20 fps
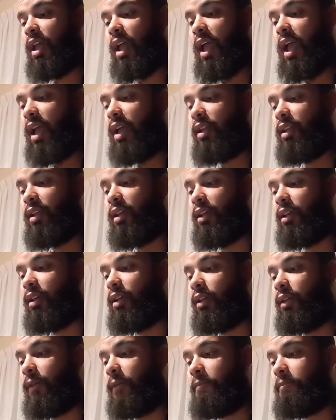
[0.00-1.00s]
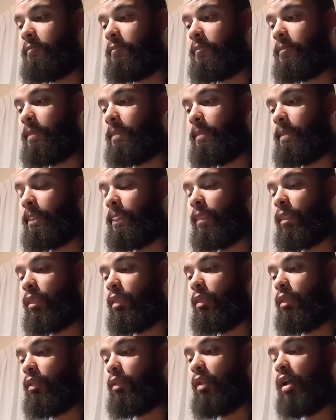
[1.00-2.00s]
And uh,
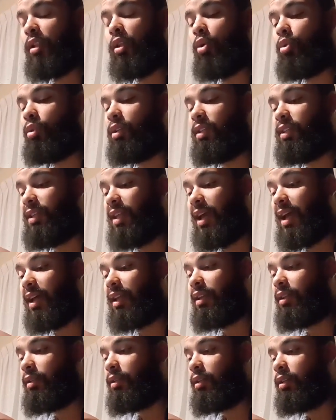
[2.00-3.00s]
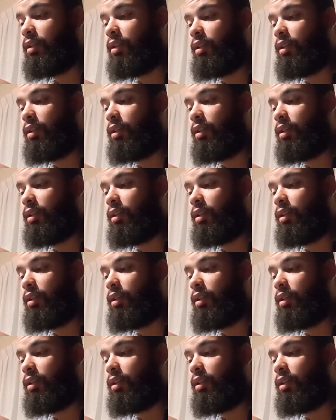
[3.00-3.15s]
not only that,